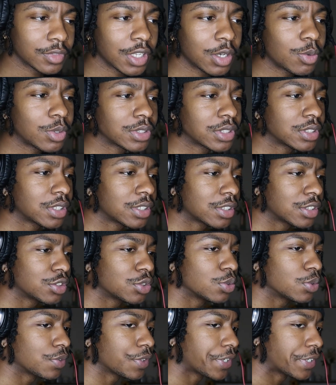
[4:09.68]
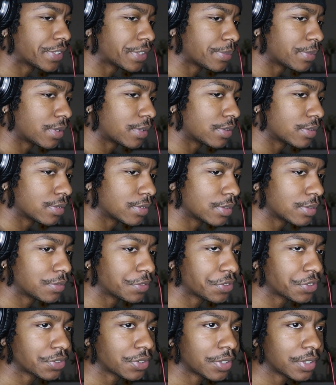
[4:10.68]
It wasn't nothing too crazy, bro. It
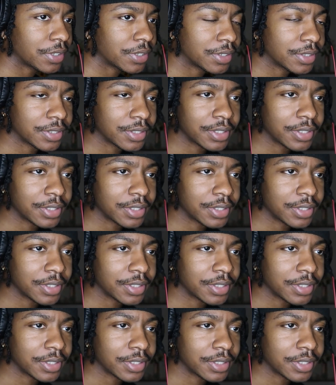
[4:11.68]
was straight.